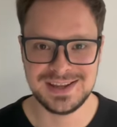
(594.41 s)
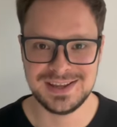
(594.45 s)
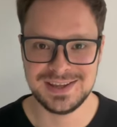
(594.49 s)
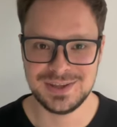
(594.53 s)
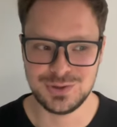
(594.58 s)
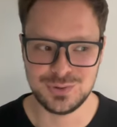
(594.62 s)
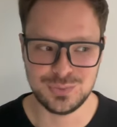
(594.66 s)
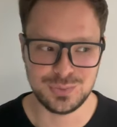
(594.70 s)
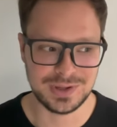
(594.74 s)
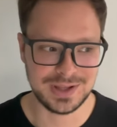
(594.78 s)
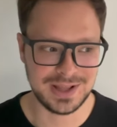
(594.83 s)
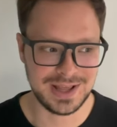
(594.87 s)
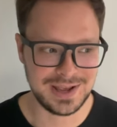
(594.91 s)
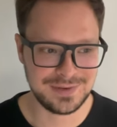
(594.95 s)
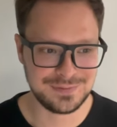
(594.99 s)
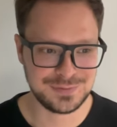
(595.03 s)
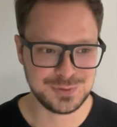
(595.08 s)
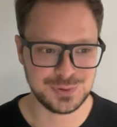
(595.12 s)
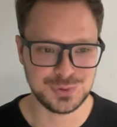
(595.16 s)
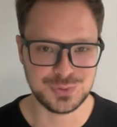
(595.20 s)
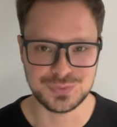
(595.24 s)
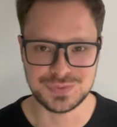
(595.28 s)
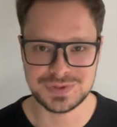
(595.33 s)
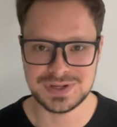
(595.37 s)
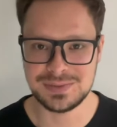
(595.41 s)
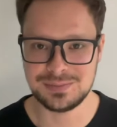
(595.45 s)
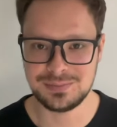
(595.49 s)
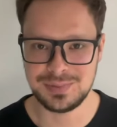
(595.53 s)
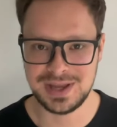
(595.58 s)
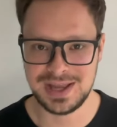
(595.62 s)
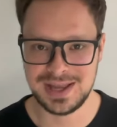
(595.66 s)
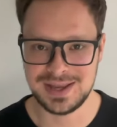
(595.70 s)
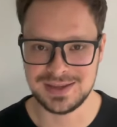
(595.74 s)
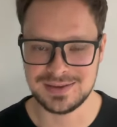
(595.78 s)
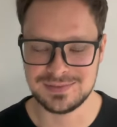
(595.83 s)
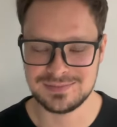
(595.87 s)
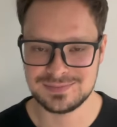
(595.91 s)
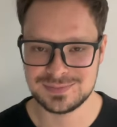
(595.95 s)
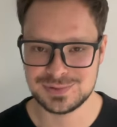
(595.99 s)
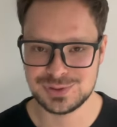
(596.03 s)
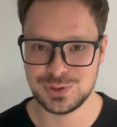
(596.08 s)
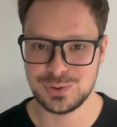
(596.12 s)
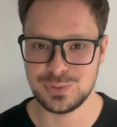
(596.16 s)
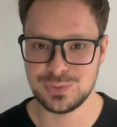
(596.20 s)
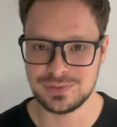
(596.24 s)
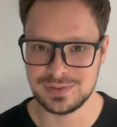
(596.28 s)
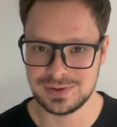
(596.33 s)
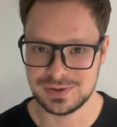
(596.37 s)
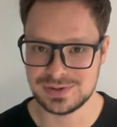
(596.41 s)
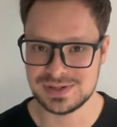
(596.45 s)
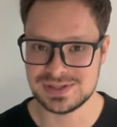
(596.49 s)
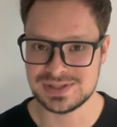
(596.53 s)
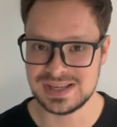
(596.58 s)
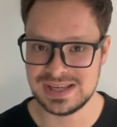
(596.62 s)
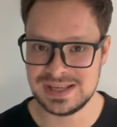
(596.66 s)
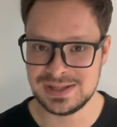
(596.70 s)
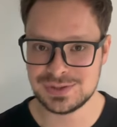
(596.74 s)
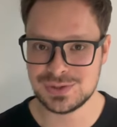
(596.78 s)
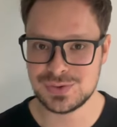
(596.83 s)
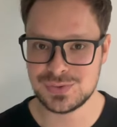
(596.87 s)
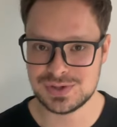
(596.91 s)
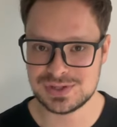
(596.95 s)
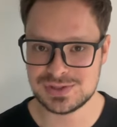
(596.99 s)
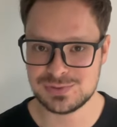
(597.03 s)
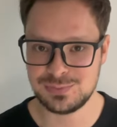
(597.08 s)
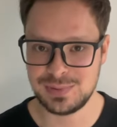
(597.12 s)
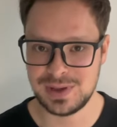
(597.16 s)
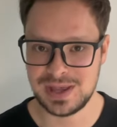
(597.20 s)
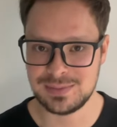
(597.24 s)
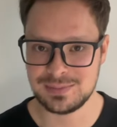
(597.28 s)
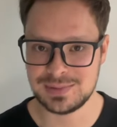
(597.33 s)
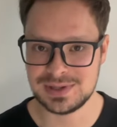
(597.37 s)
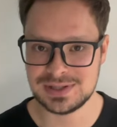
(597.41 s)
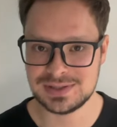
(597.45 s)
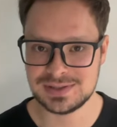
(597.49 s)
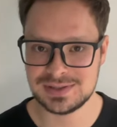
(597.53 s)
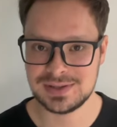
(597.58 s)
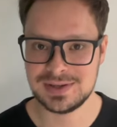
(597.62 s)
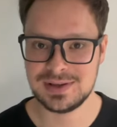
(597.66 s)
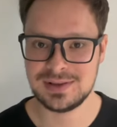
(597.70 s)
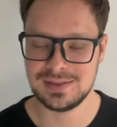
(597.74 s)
You will have to repay. So there is interest payment